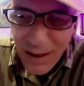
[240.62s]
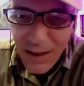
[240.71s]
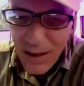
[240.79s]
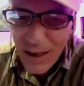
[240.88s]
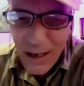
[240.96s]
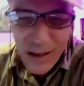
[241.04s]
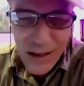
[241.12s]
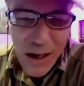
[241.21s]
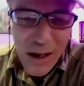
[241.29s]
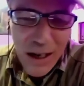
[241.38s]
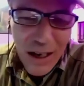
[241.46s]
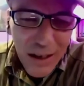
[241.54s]
And it's the
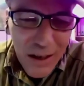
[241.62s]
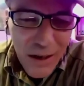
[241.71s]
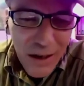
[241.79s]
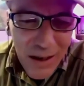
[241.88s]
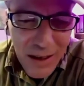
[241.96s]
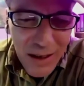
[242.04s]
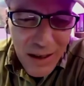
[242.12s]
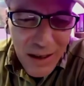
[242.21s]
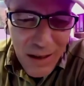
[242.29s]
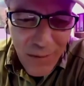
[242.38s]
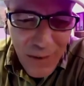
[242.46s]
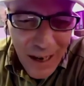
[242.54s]
only industry that
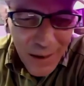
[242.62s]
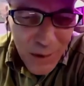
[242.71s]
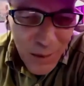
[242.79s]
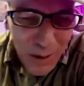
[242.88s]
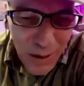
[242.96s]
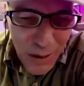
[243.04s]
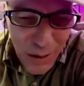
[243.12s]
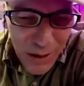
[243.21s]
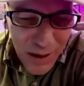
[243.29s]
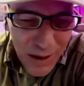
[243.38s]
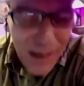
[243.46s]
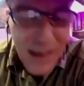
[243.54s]
survives because
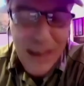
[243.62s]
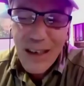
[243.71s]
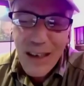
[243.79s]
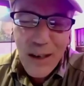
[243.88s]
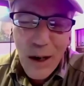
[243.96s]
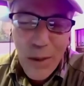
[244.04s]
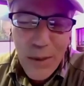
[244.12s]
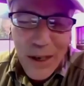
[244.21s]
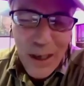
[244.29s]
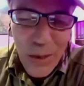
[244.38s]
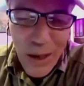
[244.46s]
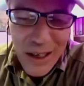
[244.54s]
nobody
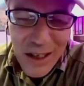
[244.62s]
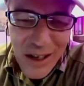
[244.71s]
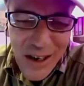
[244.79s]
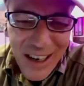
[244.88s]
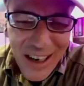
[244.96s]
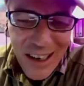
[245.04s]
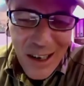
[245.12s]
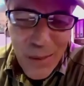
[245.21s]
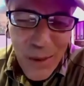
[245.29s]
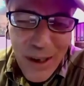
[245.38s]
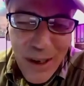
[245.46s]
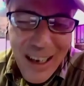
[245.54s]
wants credit,
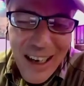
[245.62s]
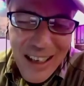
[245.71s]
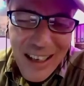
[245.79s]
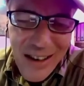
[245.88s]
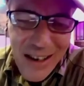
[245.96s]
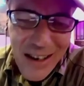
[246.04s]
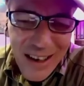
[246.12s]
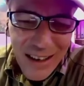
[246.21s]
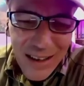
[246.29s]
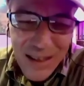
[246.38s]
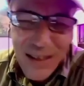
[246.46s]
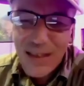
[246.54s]
nobody gets credit.
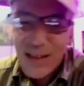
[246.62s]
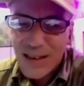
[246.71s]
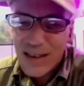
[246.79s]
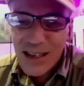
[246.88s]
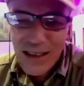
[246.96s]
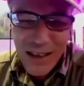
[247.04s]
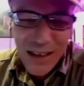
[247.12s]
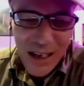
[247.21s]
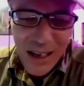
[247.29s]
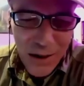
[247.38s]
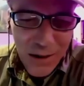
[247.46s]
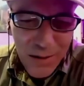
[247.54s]
That's the
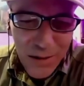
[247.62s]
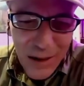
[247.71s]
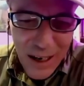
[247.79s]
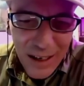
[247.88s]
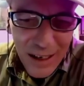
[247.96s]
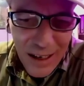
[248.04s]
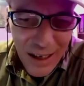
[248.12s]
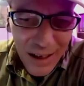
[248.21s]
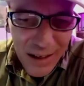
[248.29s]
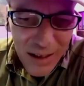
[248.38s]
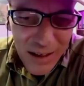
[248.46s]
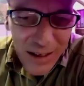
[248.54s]
nature of drug dealing,
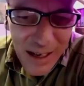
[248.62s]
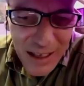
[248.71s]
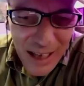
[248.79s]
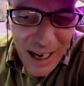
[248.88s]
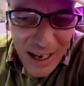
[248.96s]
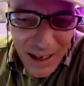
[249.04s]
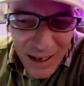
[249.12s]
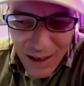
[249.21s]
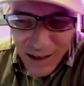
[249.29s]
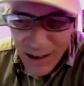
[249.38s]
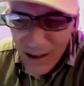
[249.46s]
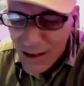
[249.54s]
is they take us.
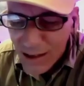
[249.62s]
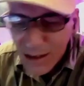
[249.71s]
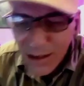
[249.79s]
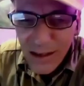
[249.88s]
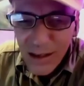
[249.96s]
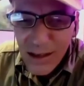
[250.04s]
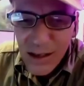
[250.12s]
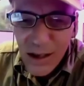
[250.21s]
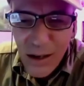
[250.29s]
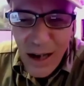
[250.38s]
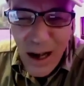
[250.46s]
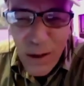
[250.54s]
Yeah, I but
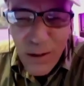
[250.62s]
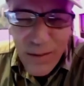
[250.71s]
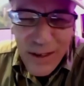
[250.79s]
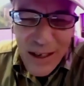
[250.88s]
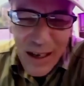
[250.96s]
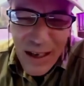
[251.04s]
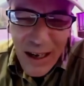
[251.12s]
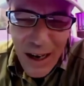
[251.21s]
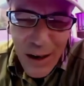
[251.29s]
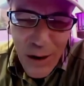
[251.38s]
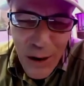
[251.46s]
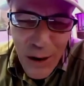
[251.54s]
guess. Now, all of a sudden, our
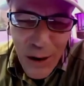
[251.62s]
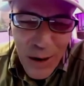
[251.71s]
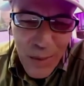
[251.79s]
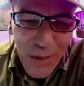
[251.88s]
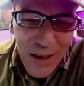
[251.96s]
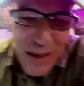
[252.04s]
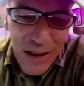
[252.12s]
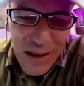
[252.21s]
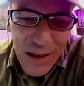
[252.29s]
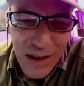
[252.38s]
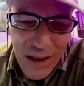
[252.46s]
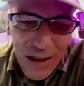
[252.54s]
economy is,
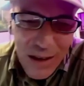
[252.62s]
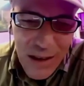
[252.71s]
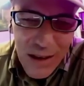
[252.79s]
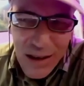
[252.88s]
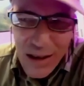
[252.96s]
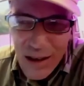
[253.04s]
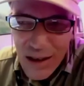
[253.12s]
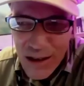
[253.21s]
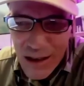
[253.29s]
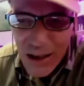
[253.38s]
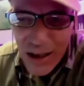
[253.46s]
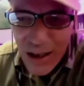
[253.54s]
is, is
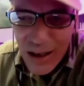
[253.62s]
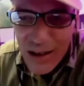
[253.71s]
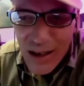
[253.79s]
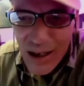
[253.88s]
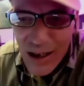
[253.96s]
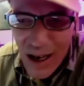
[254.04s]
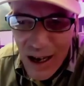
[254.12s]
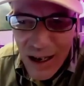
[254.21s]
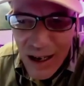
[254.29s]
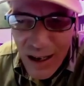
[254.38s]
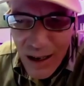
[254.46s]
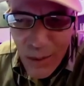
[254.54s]
sitting there and saying, hey,
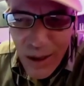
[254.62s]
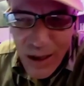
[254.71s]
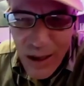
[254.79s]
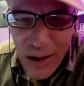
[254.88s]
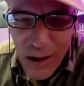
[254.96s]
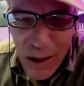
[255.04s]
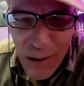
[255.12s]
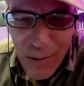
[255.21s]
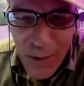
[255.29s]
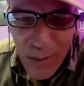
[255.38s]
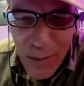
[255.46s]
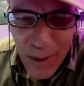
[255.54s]
we can
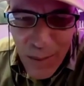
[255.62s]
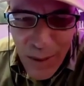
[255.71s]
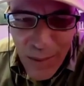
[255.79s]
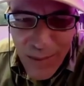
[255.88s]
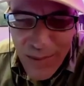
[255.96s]
solve the problem.